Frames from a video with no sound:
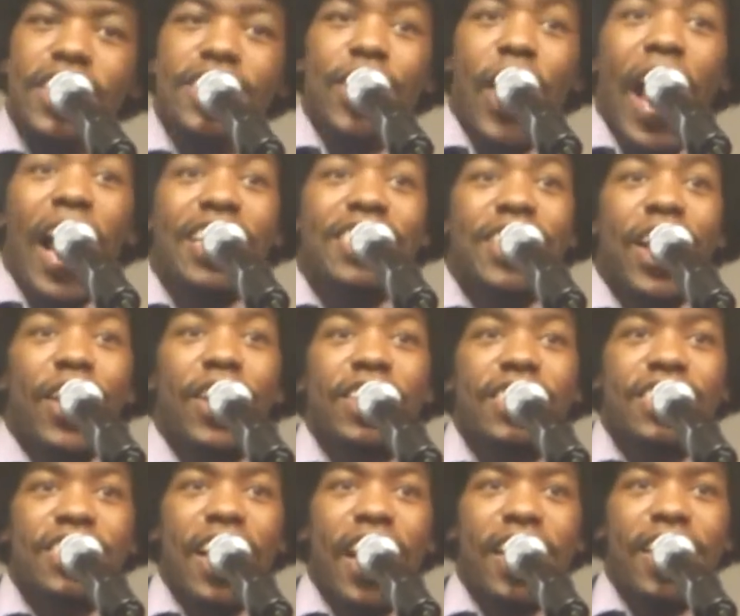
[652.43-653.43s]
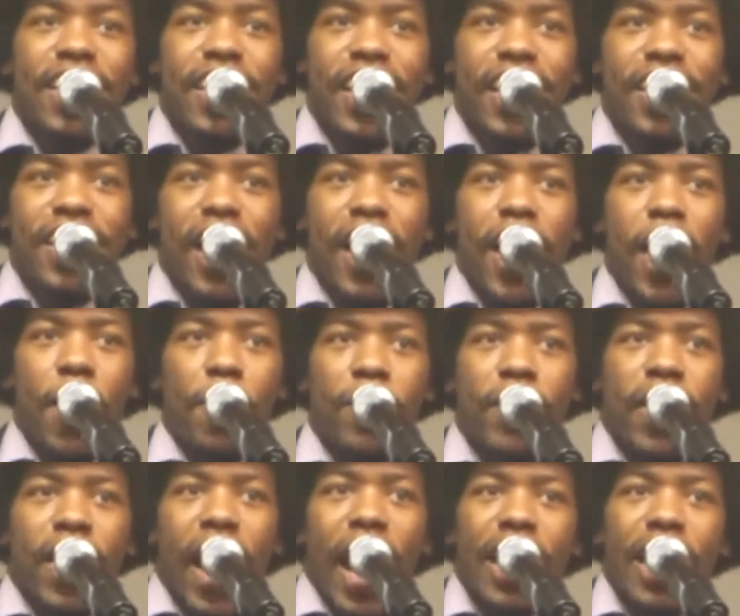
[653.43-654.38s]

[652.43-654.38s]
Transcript: So I started studying, um,